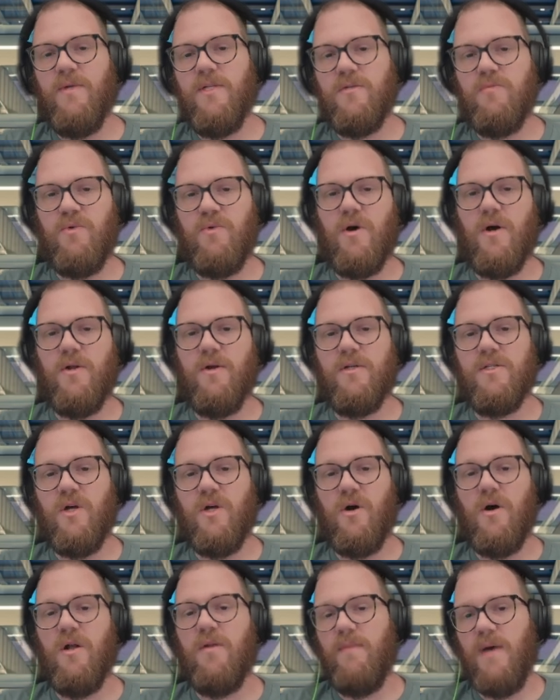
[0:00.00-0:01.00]
products
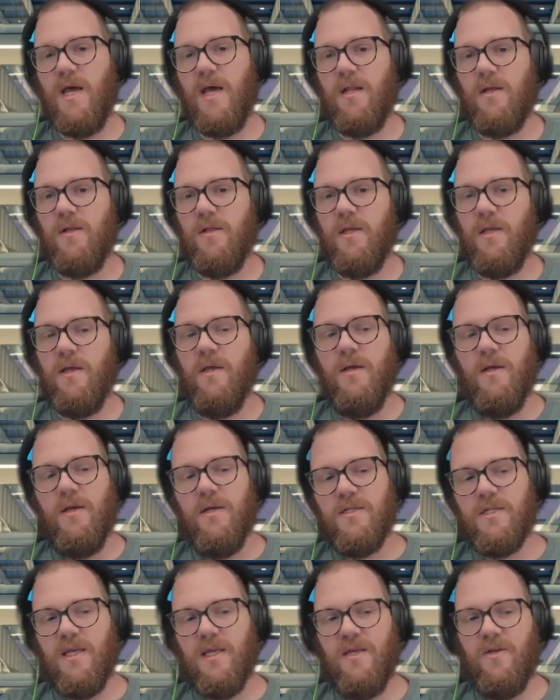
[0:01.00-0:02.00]
automatically
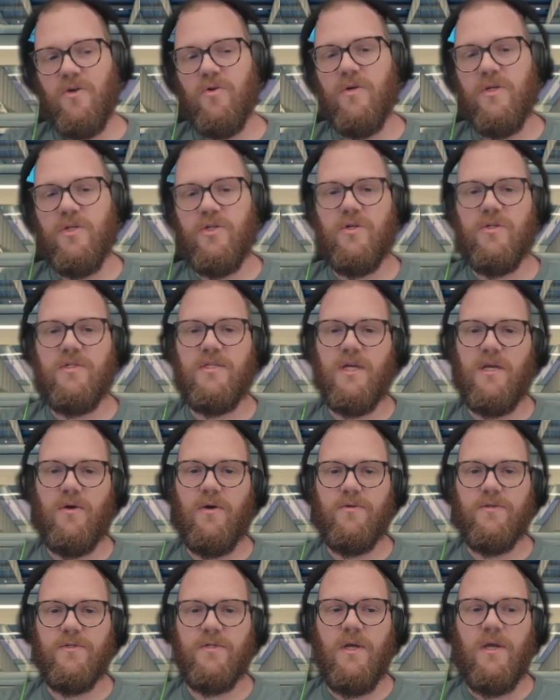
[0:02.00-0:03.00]
to increase your
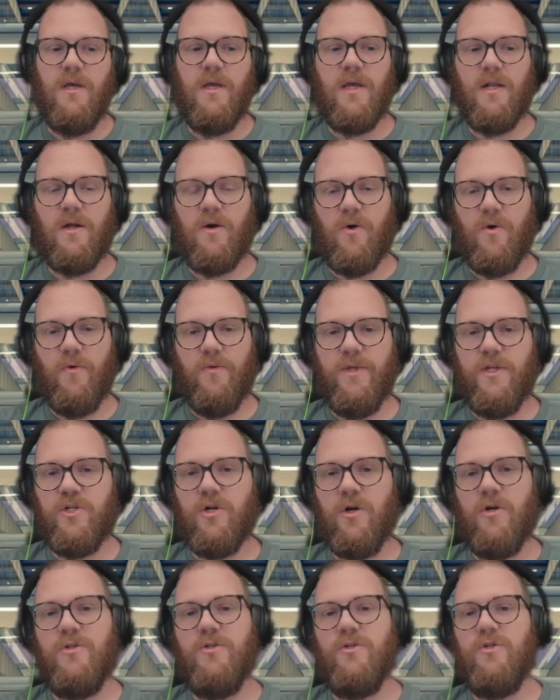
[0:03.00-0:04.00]
sales, and I'll only
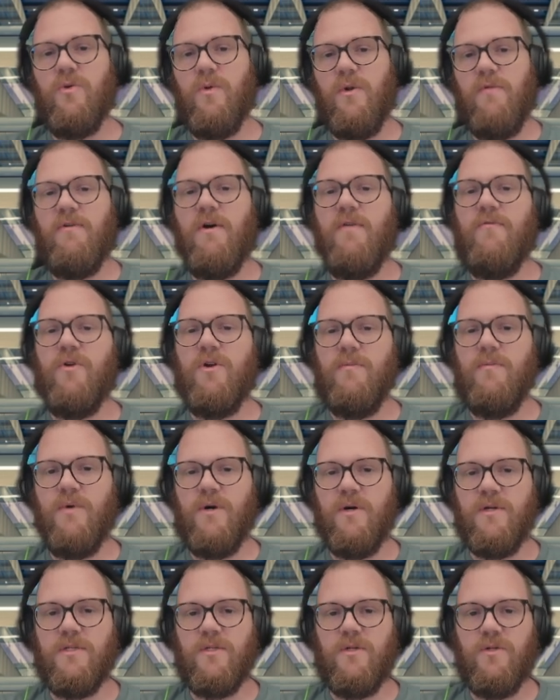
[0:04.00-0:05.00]
charge you
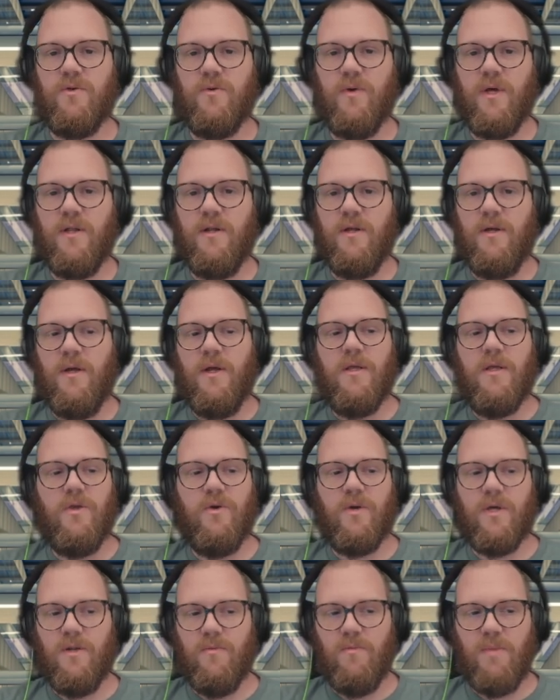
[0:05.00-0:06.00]
$2,500 to do it, you
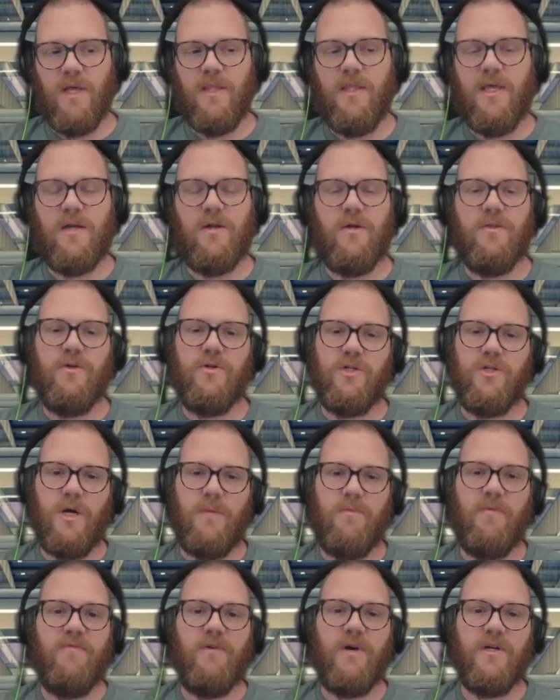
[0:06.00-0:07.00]
can embed that on their
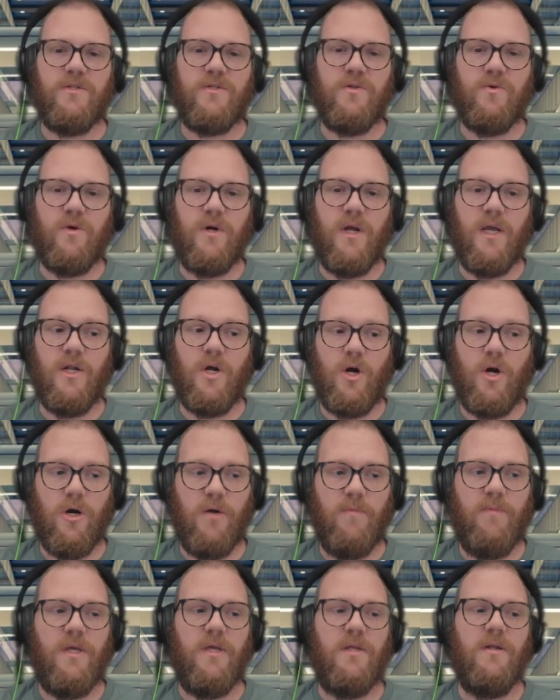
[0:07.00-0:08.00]
Shopify store in a
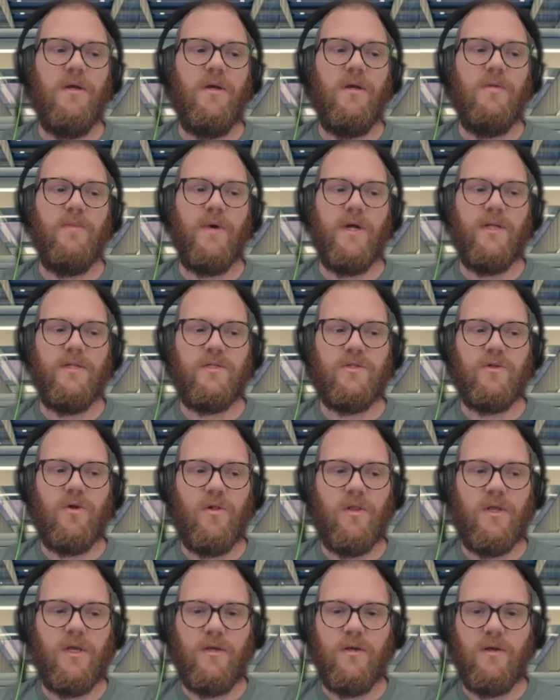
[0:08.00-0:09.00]
heartbeat by
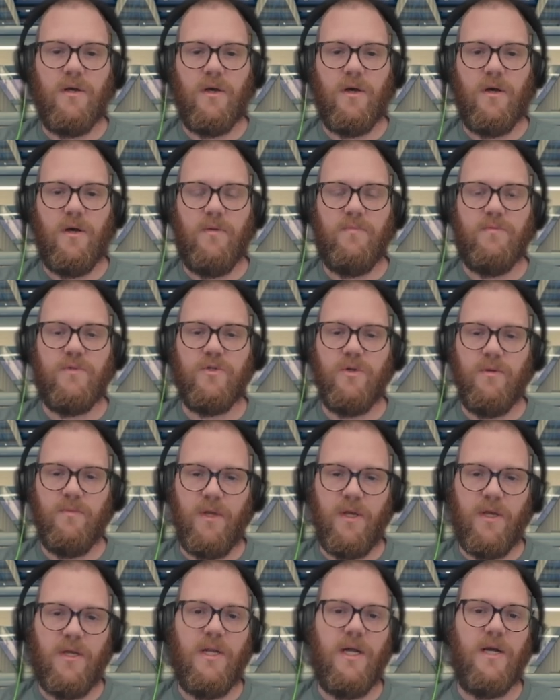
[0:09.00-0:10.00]
installing
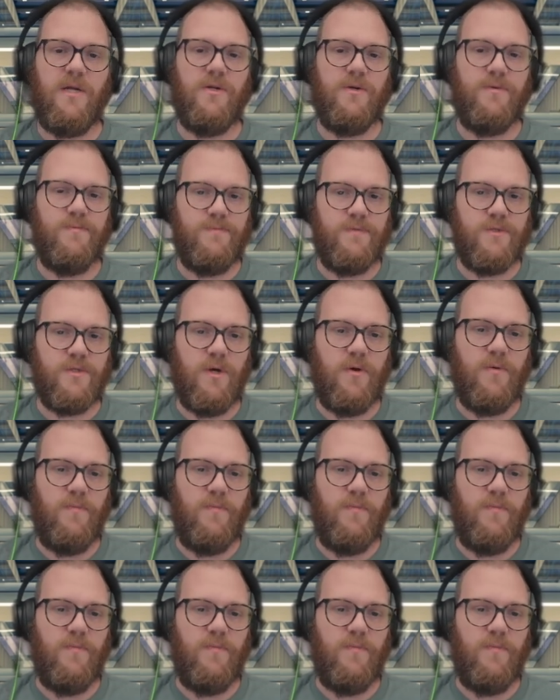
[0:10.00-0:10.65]
Streamline Connector. So